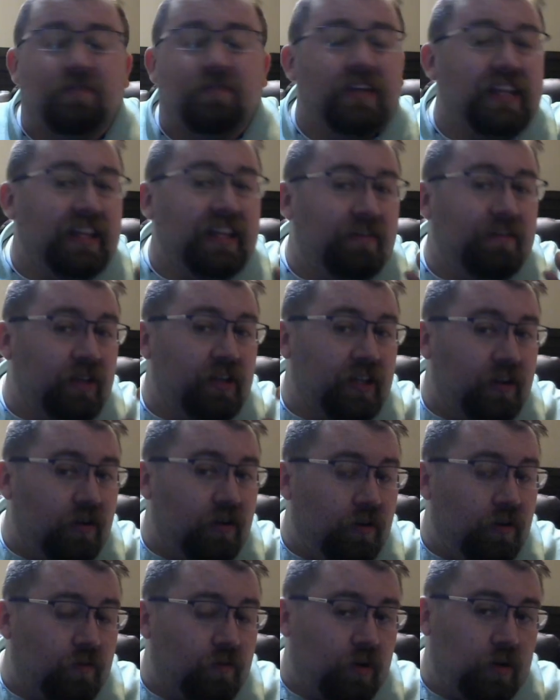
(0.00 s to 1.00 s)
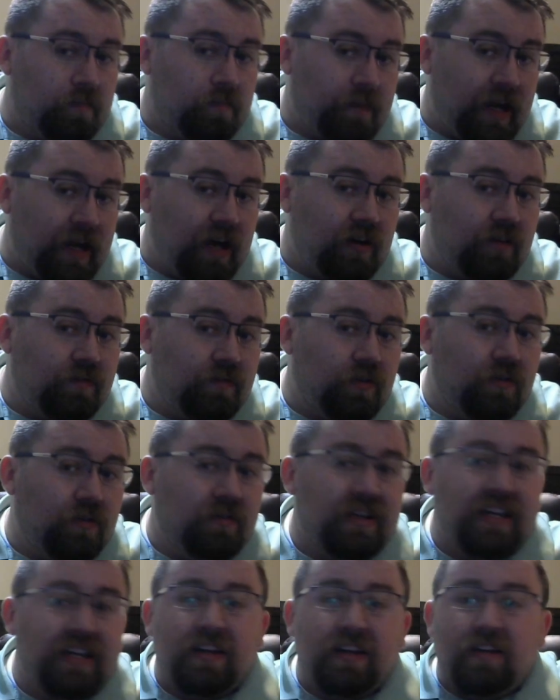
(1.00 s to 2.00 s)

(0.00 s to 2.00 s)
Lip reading: really, really overall powerful.